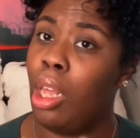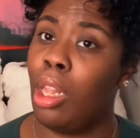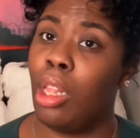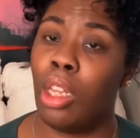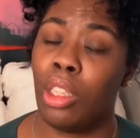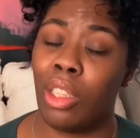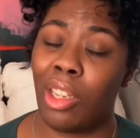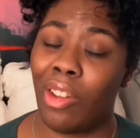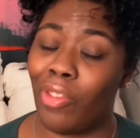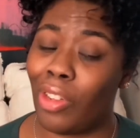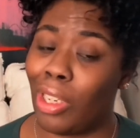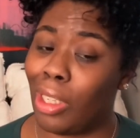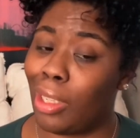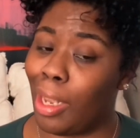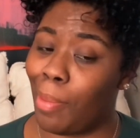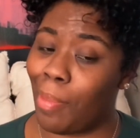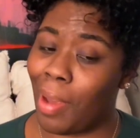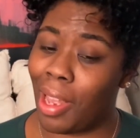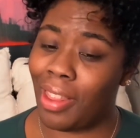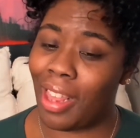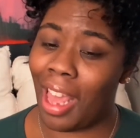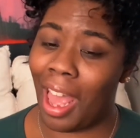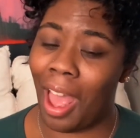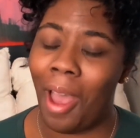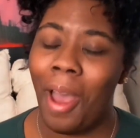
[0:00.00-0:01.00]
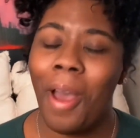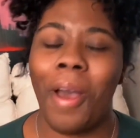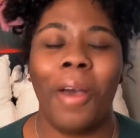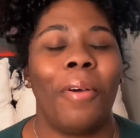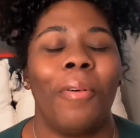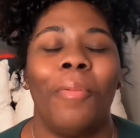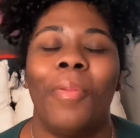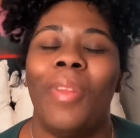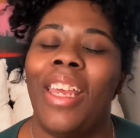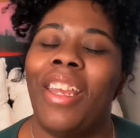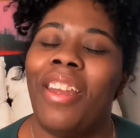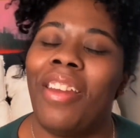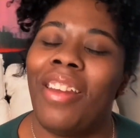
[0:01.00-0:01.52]
That's all I'm gonna say about that.
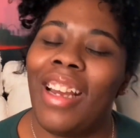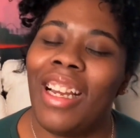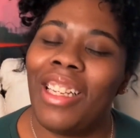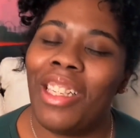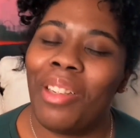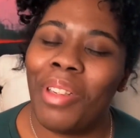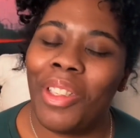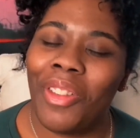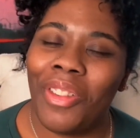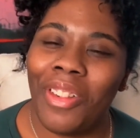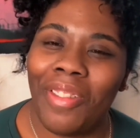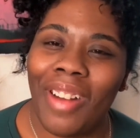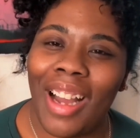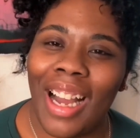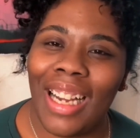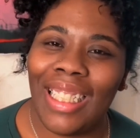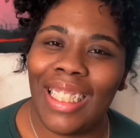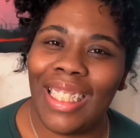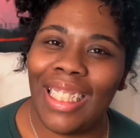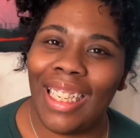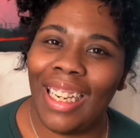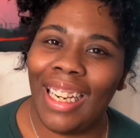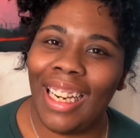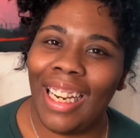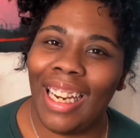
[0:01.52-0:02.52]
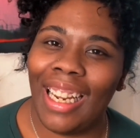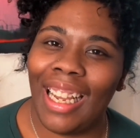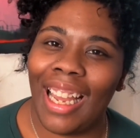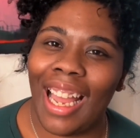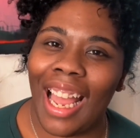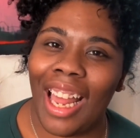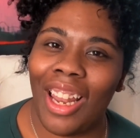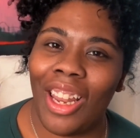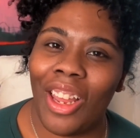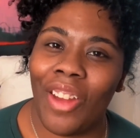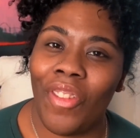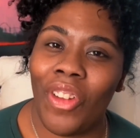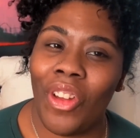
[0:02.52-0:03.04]
But thank you guys so much for watching.
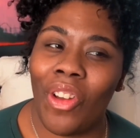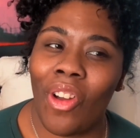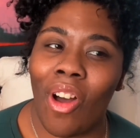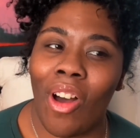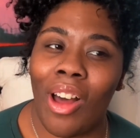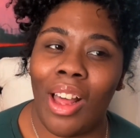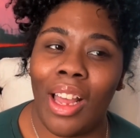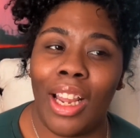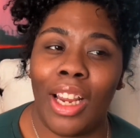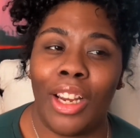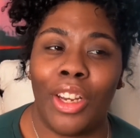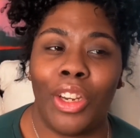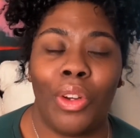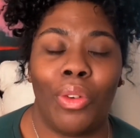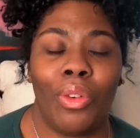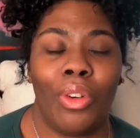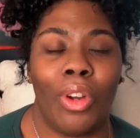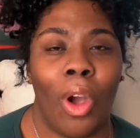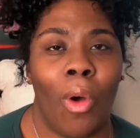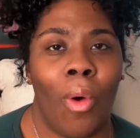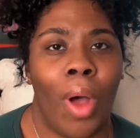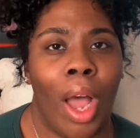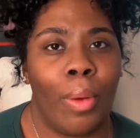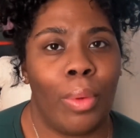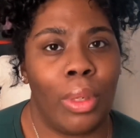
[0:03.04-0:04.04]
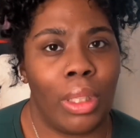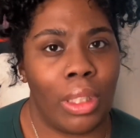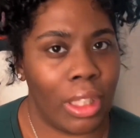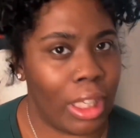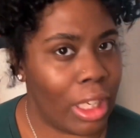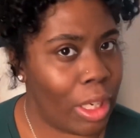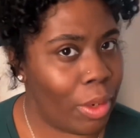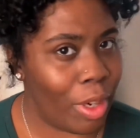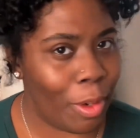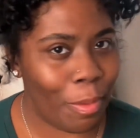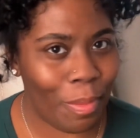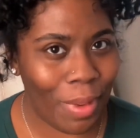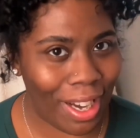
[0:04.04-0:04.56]
I love you all, and you know I will see
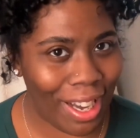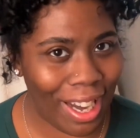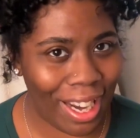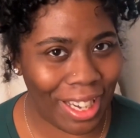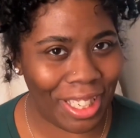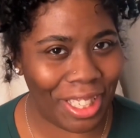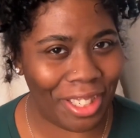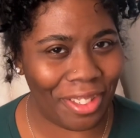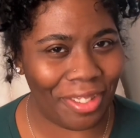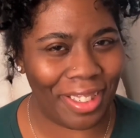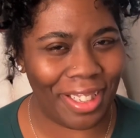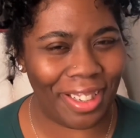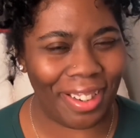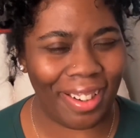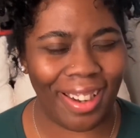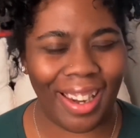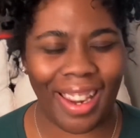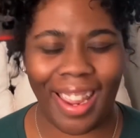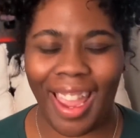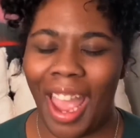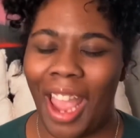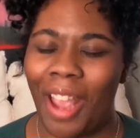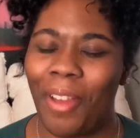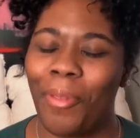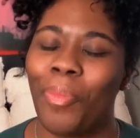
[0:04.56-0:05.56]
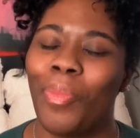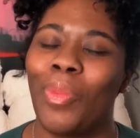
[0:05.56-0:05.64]
you in my next one, okay?